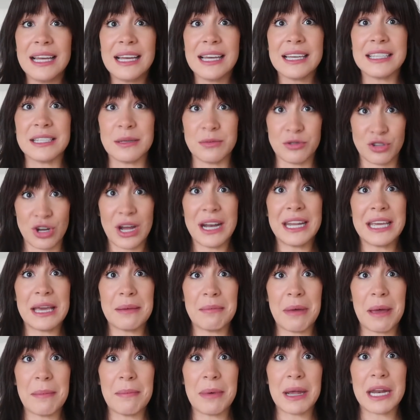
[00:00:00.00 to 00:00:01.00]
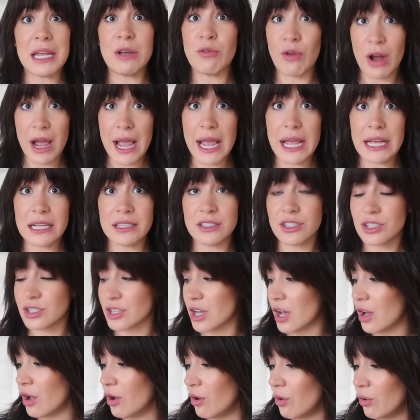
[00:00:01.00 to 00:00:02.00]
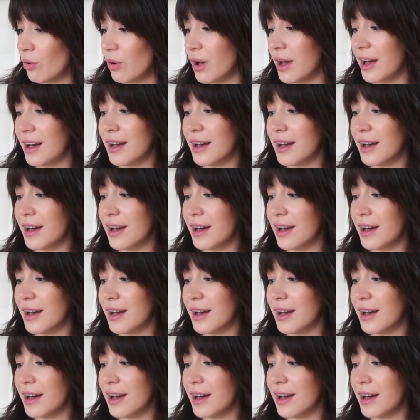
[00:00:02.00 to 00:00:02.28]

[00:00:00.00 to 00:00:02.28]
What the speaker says: because I'm trying to get my money right. So